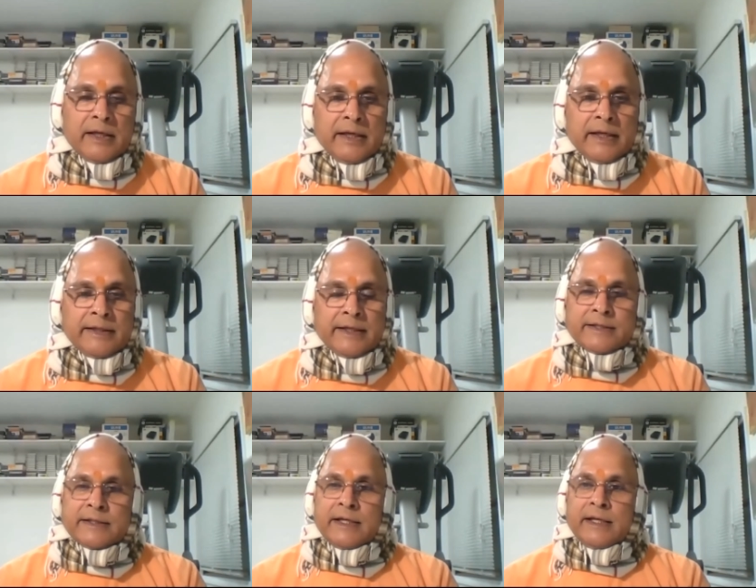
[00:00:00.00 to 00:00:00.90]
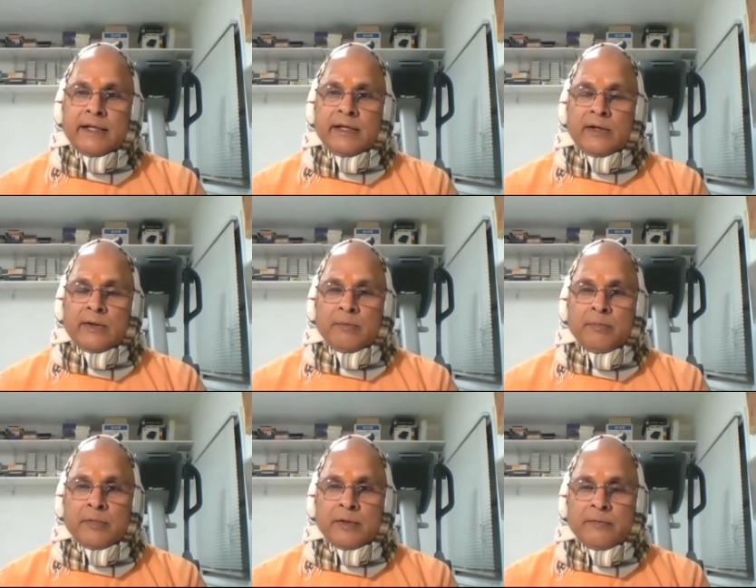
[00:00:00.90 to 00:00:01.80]
It is,
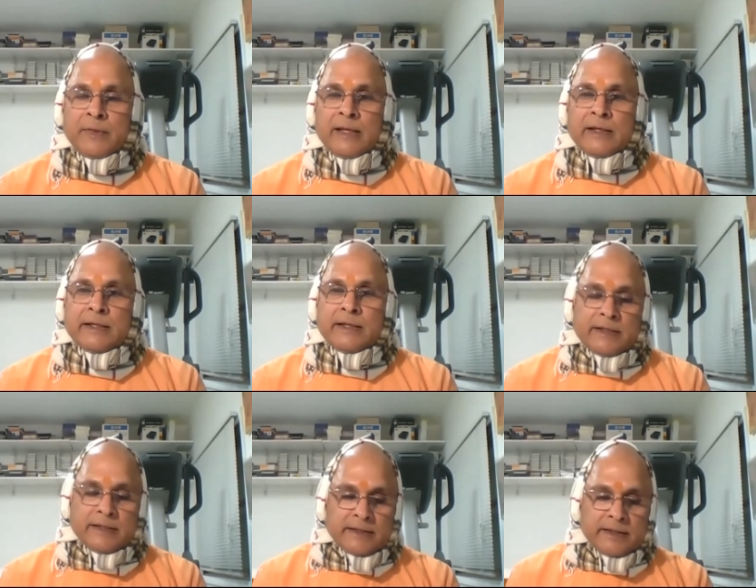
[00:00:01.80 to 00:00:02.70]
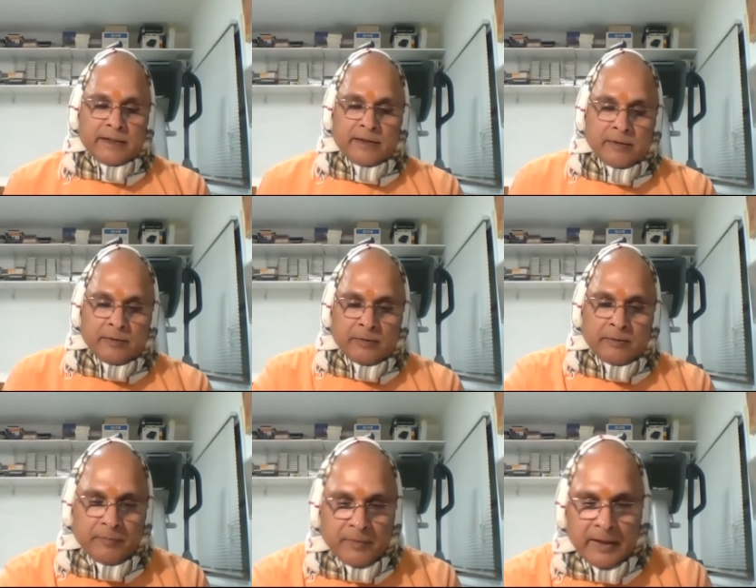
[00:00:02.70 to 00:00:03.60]
um,
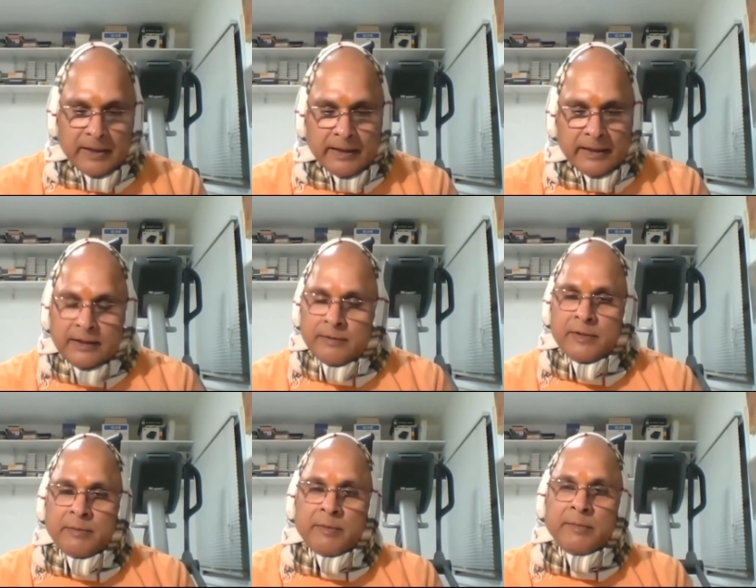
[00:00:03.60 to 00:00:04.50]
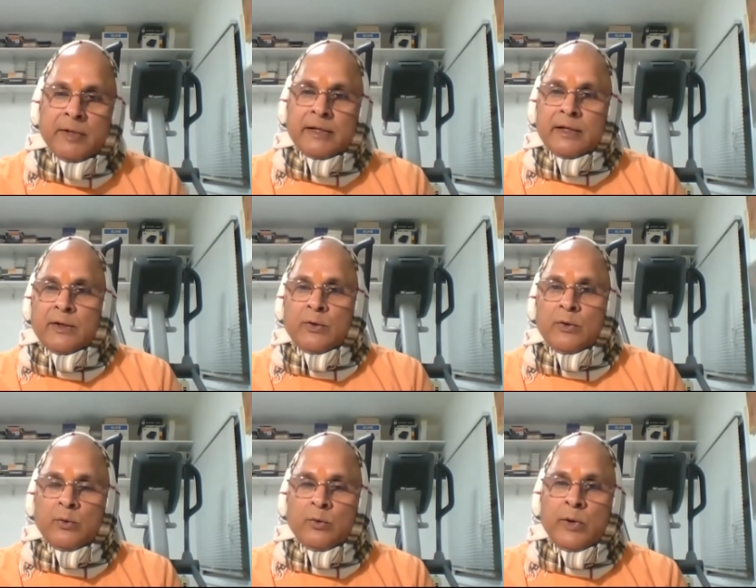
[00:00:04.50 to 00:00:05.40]
um, remember,
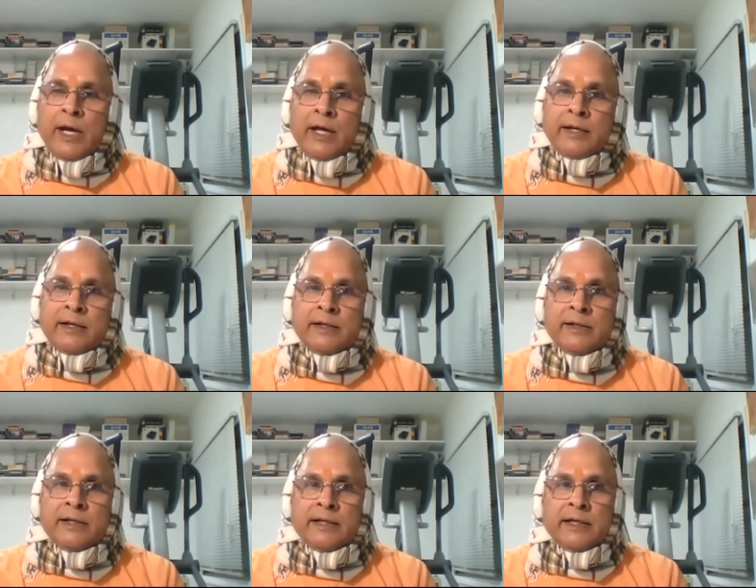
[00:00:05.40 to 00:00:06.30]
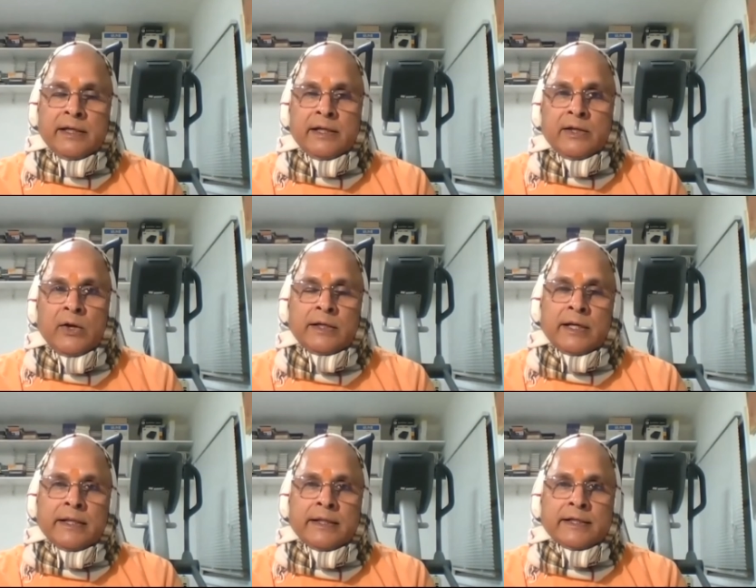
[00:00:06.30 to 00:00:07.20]
we are really not
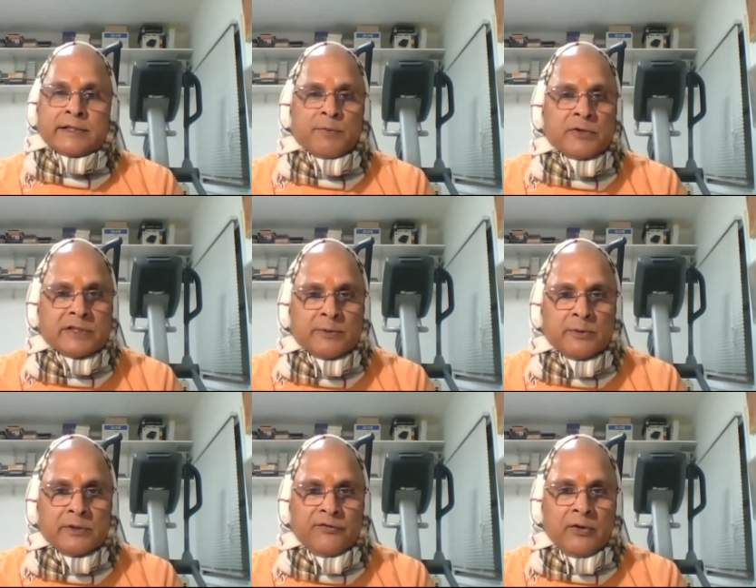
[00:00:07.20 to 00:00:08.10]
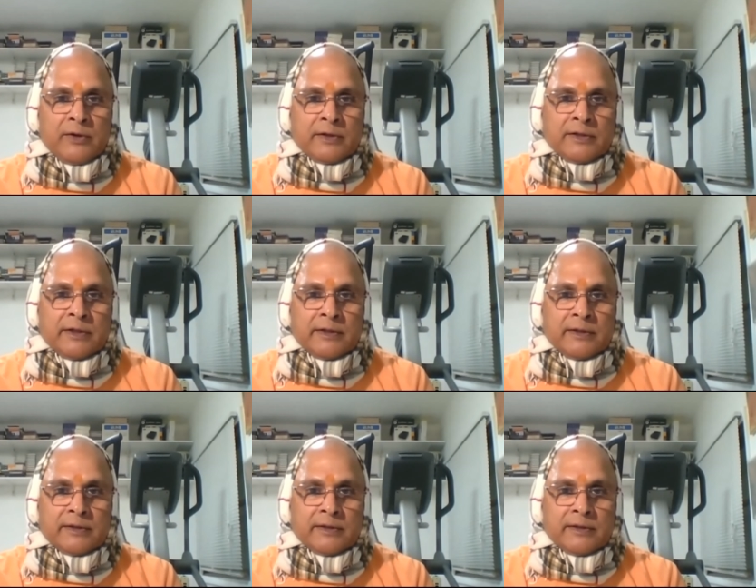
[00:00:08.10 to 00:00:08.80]
responsible for the